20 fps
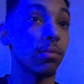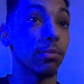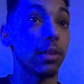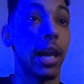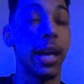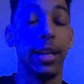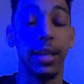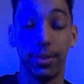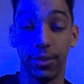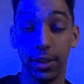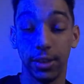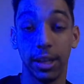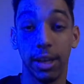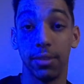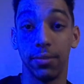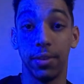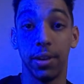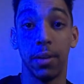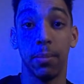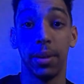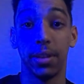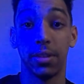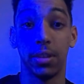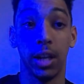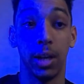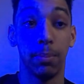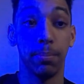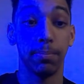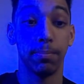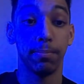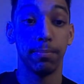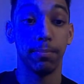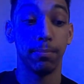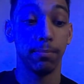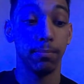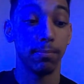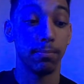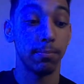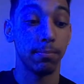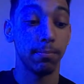I did think that was very messed up.
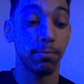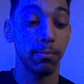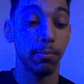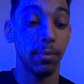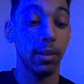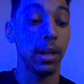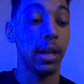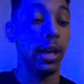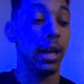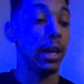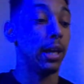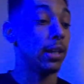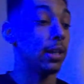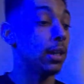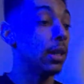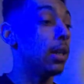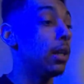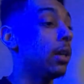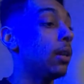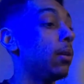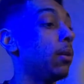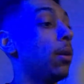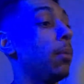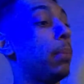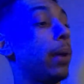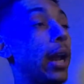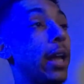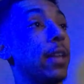But